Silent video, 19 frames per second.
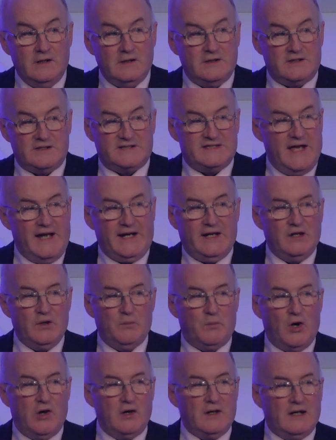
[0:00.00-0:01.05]
The second
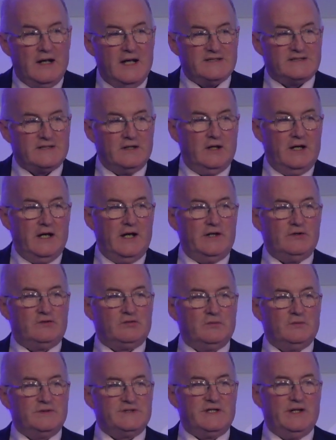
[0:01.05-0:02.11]
important lesson I learned
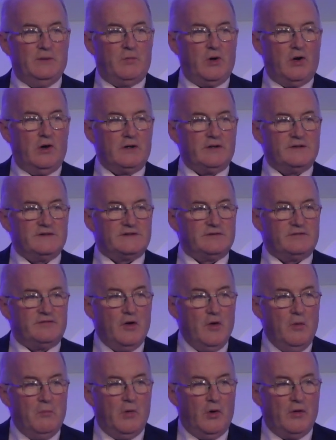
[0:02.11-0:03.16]
was the importance of
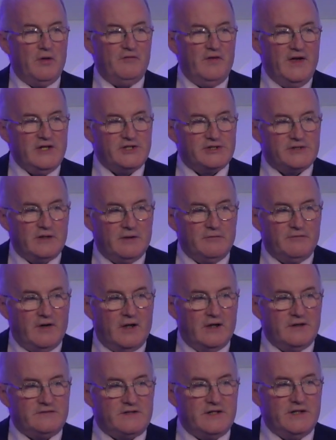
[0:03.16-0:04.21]
motivation and
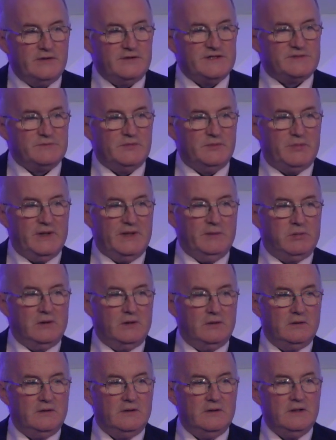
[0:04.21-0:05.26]
volunteerism in people.
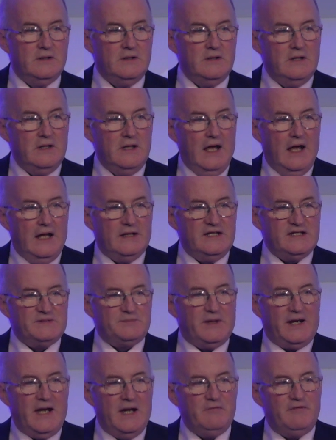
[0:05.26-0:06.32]
And this
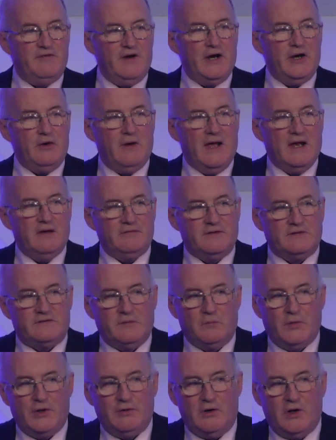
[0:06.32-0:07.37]
became very relevant in
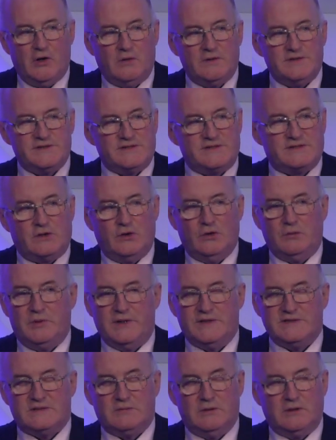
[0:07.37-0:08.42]
my role as a school
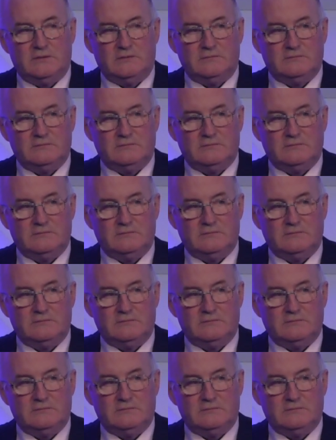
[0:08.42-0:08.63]
principal.